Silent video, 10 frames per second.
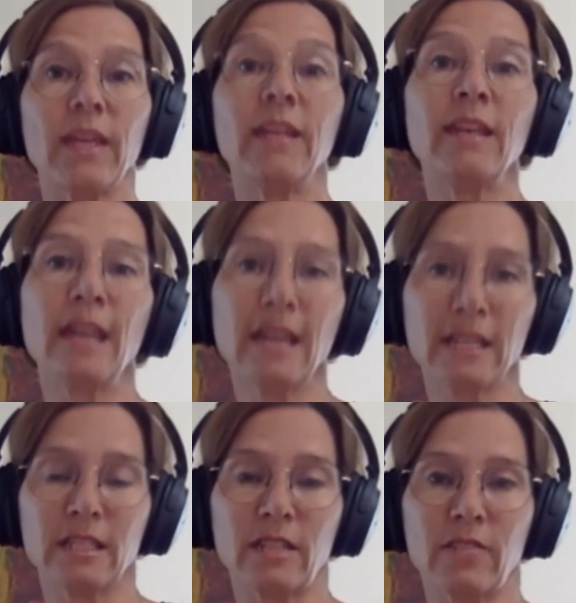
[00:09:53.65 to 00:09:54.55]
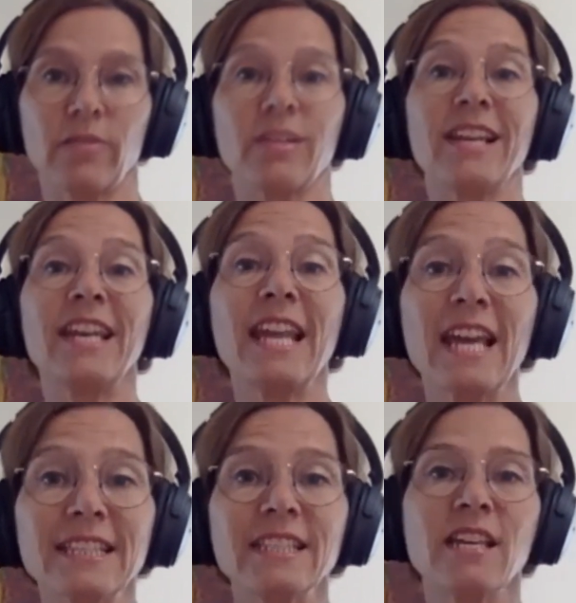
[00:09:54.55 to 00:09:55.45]
negative, so
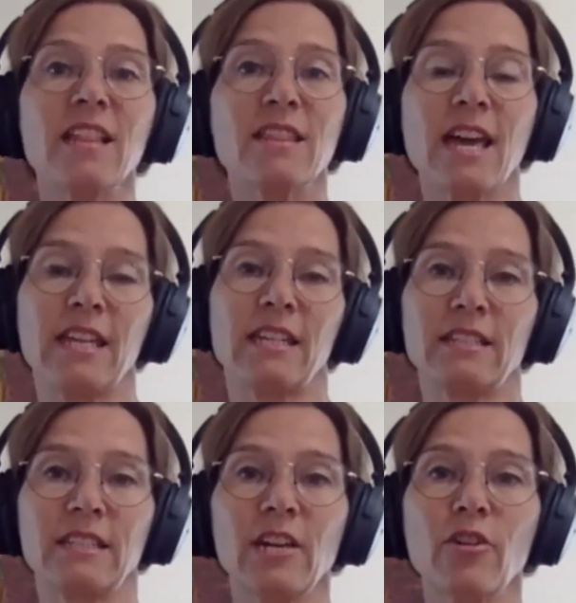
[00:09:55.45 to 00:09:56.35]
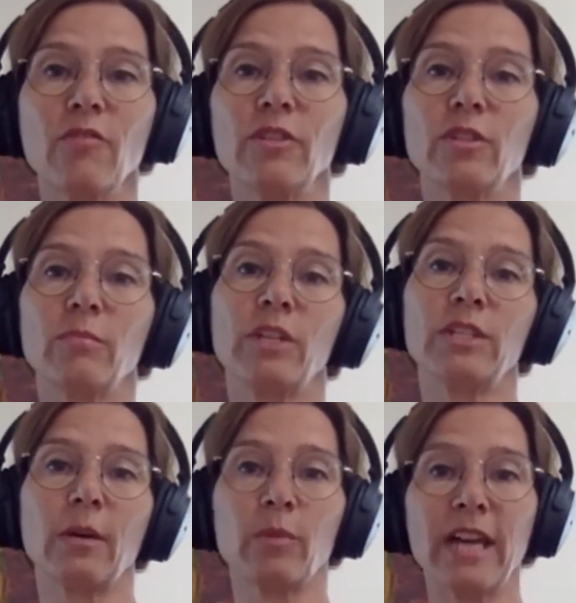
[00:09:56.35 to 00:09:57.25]
less than zero, which
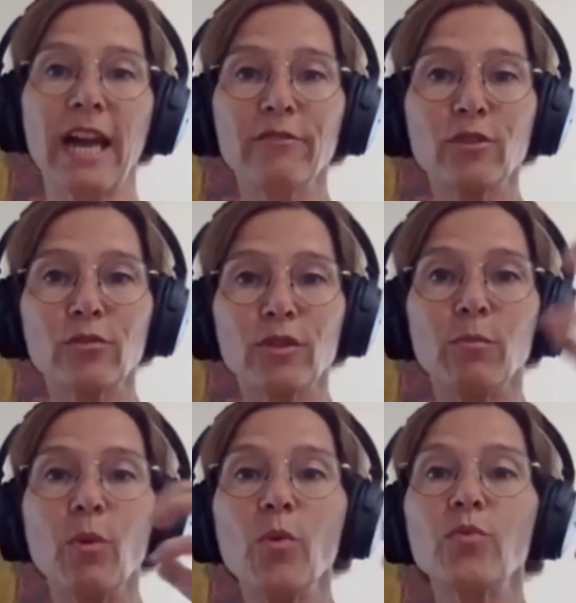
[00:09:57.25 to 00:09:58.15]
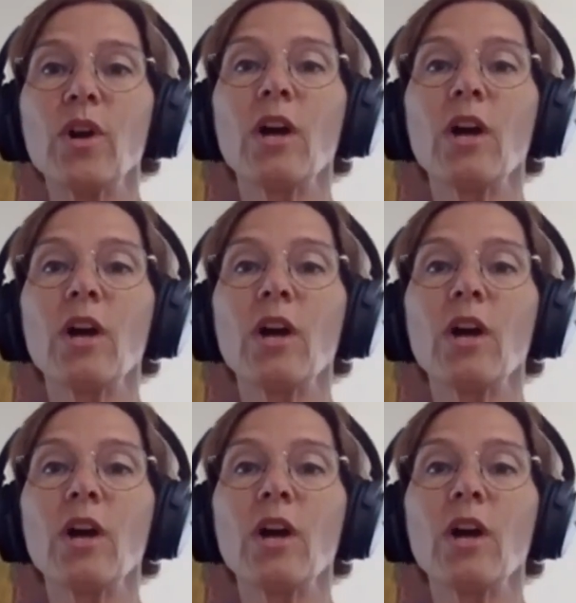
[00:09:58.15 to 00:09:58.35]
means that we have to remove